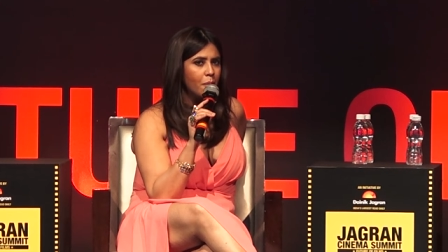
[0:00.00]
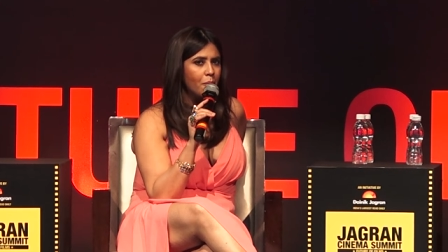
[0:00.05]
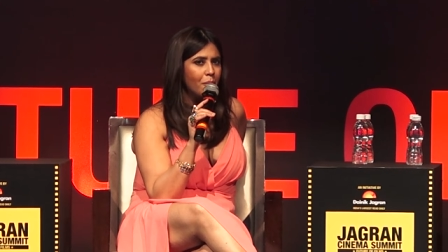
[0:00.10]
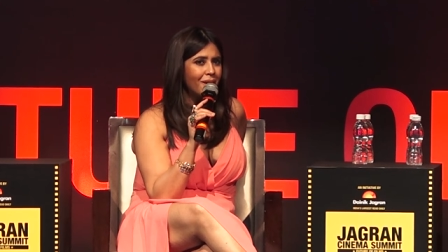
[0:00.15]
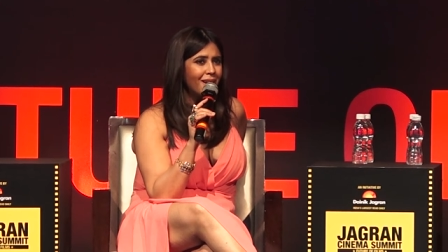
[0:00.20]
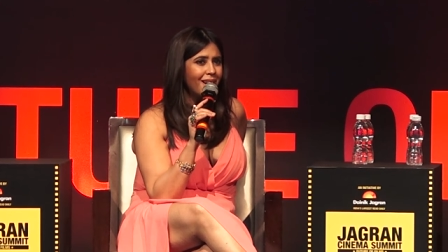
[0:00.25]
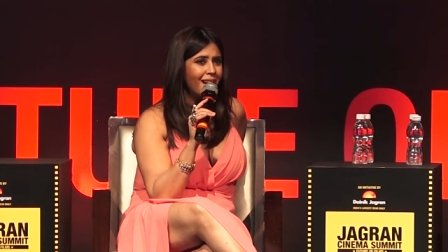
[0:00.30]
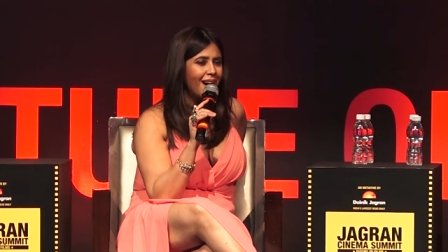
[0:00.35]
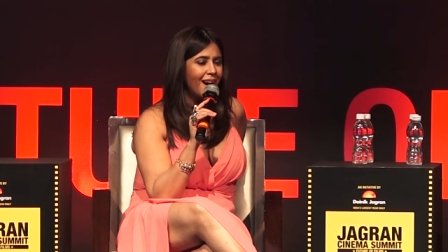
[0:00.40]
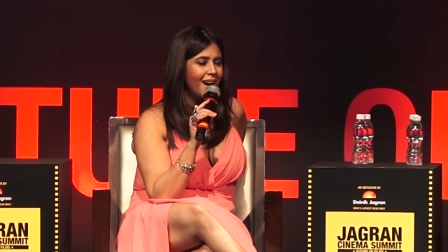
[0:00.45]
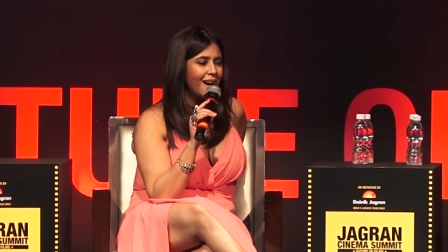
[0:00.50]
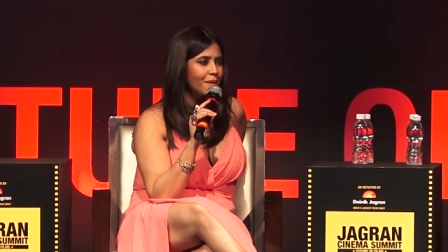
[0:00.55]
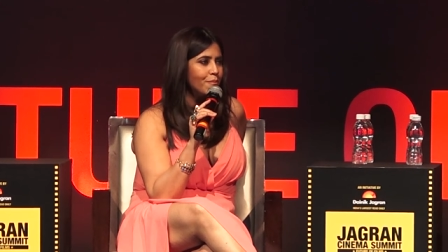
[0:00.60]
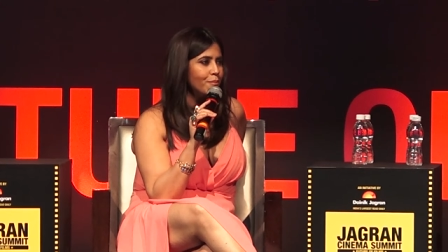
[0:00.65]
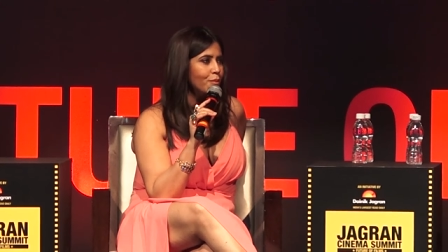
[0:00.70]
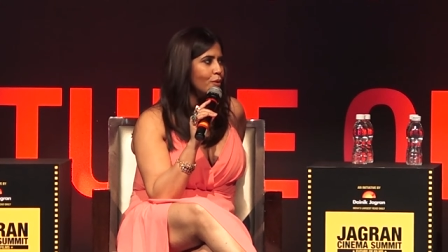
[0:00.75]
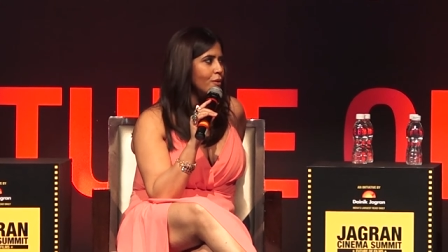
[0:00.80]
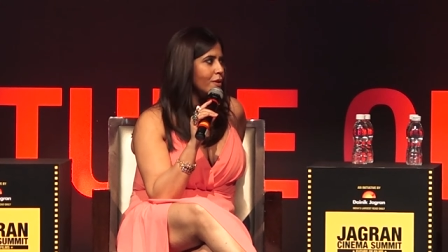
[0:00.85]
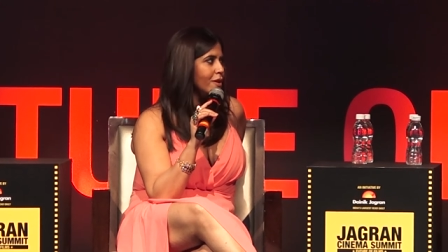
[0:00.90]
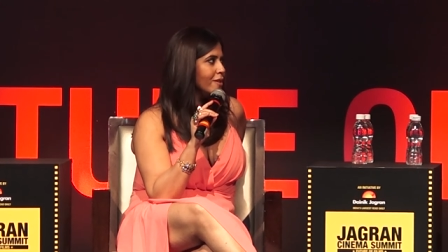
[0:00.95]
But
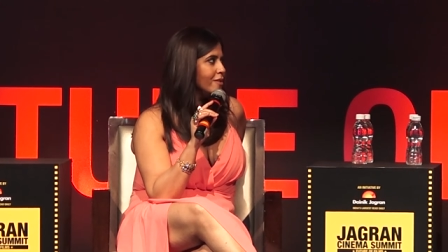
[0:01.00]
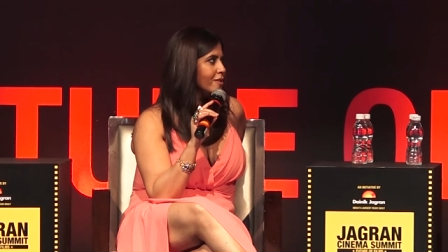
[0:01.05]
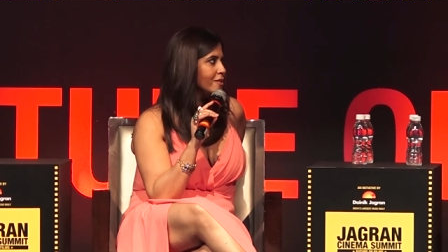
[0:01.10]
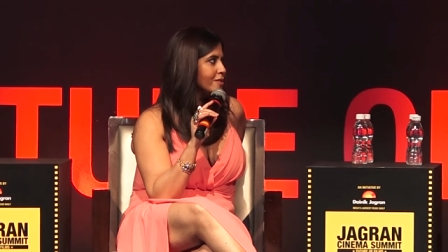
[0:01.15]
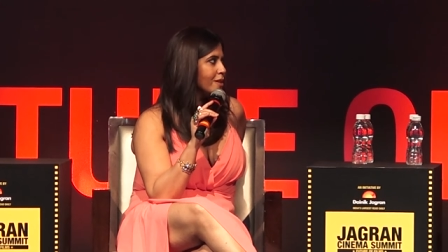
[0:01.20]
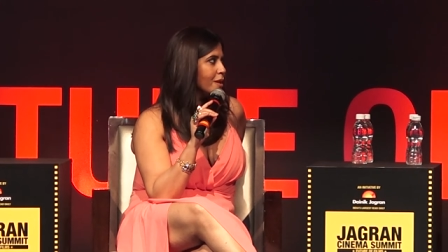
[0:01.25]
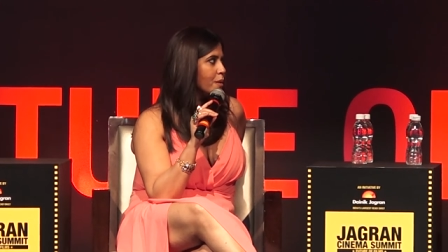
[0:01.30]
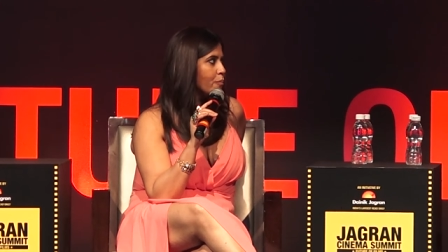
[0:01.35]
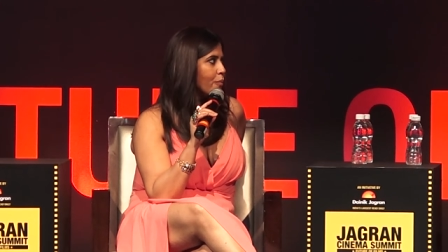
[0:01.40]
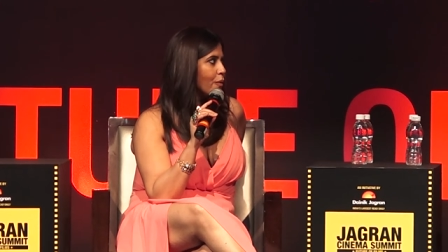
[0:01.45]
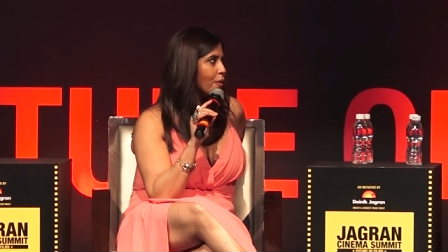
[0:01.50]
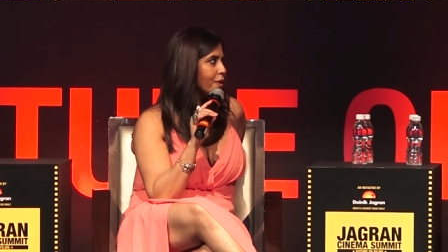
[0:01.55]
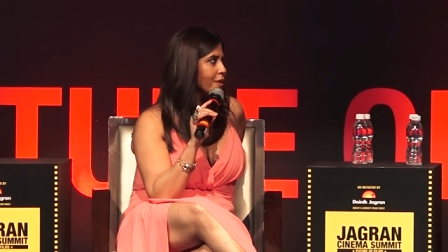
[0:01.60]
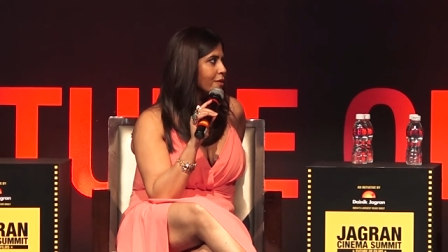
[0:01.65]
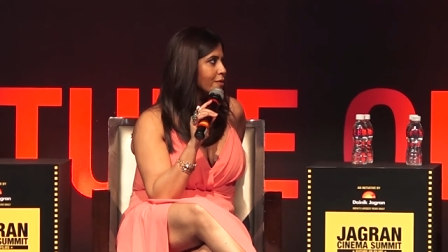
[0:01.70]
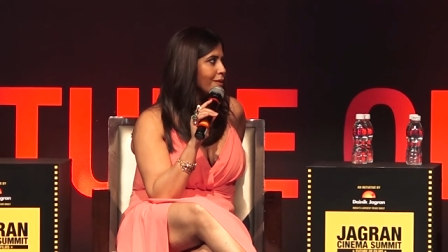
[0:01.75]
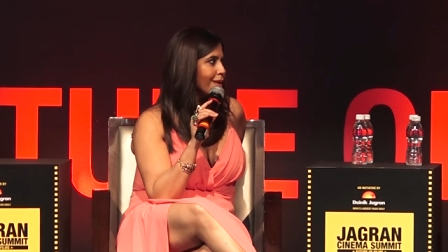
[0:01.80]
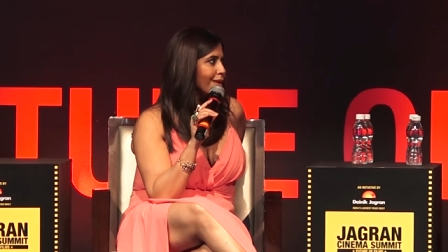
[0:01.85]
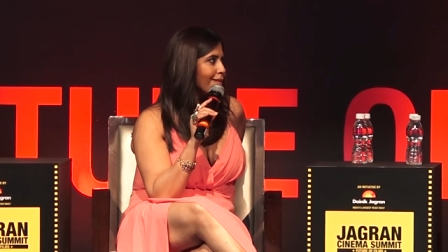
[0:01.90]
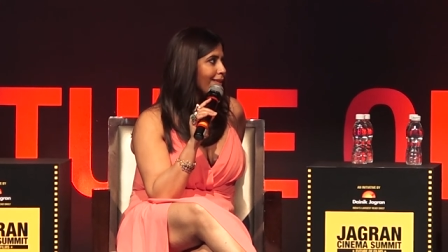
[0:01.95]
I'm not interested in
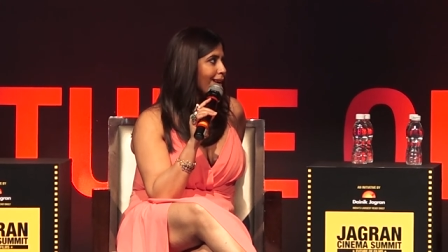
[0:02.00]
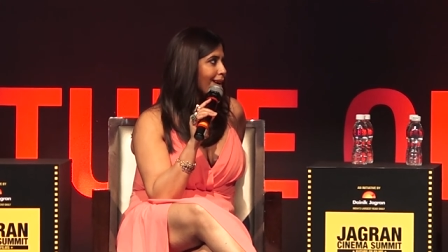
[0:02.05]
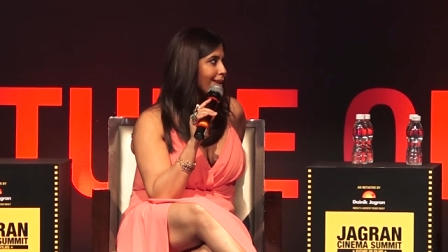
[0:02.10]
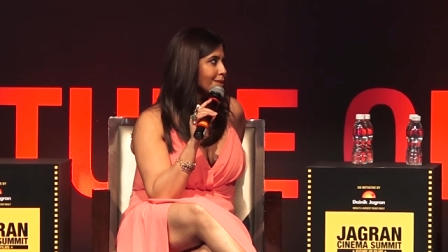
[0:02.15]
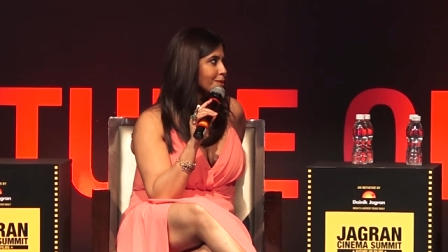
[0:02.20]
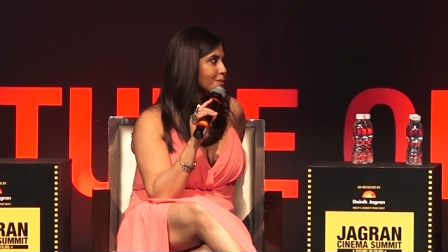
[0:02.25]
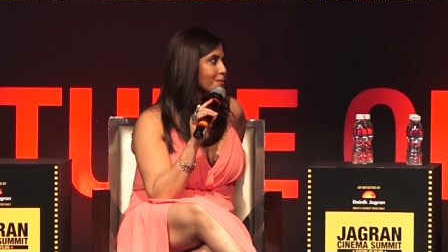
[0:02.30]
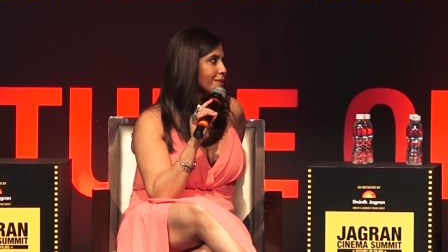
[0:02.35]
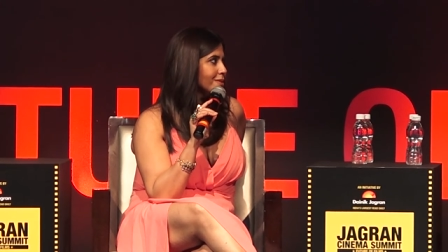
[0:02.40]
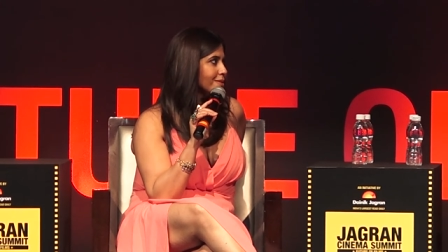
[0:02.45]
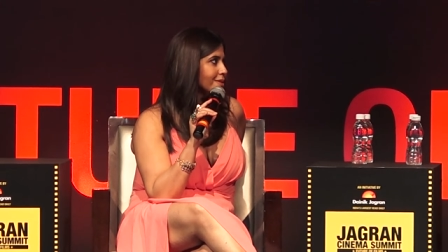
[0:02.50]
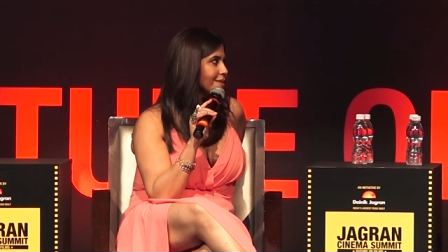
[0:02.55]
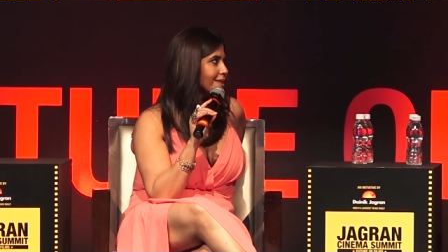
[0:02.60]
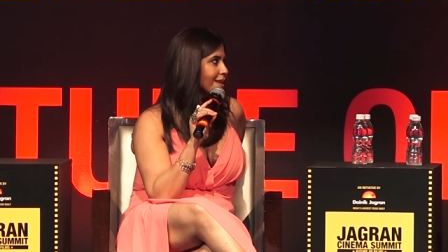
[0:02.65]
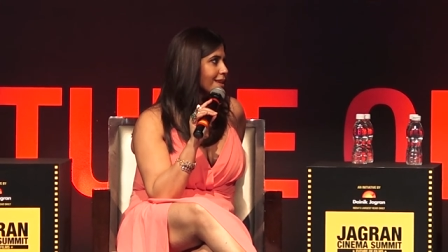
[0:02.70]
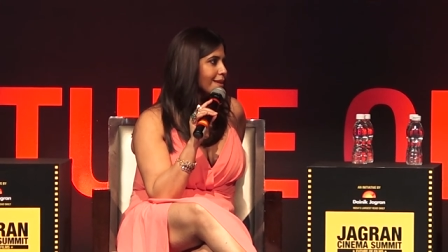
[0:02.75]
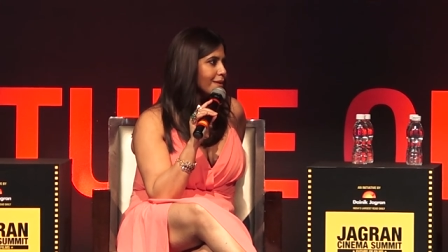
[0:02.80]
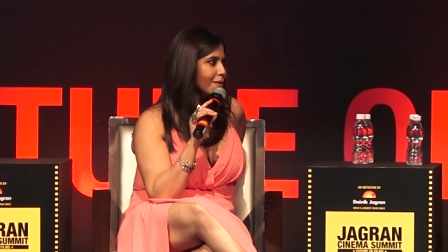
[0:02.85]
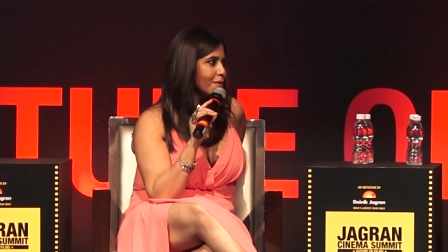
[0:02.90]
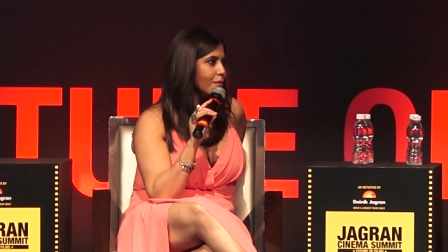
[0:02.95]
politics. So mm. I hmm. never asked questions
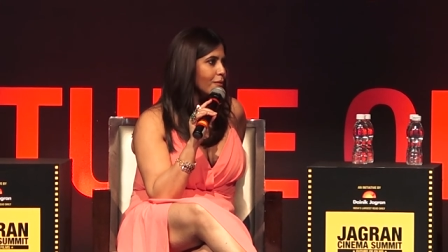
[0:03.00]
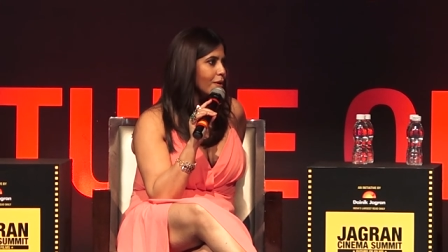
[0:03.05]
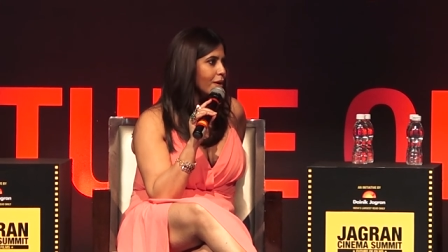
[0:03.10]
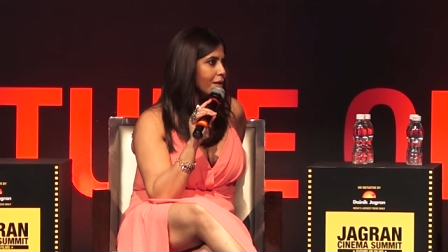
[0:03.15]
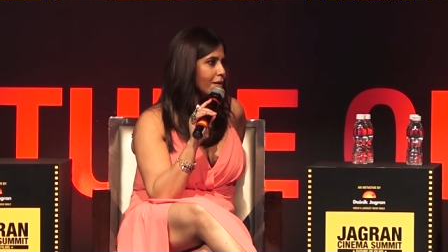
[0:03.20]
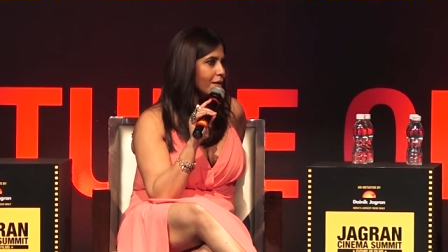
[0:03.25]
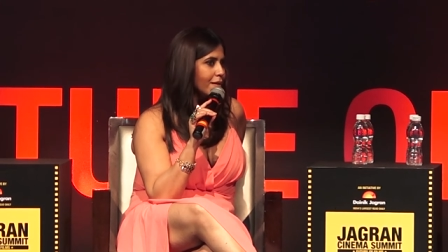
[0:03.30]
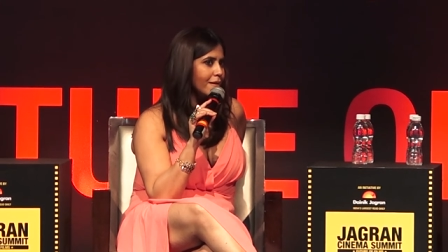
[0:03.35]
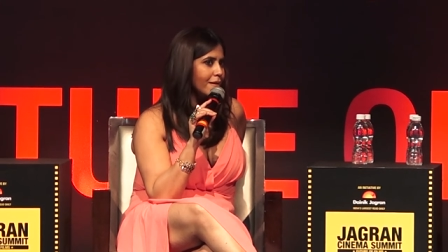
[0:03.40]
like, you know, uh,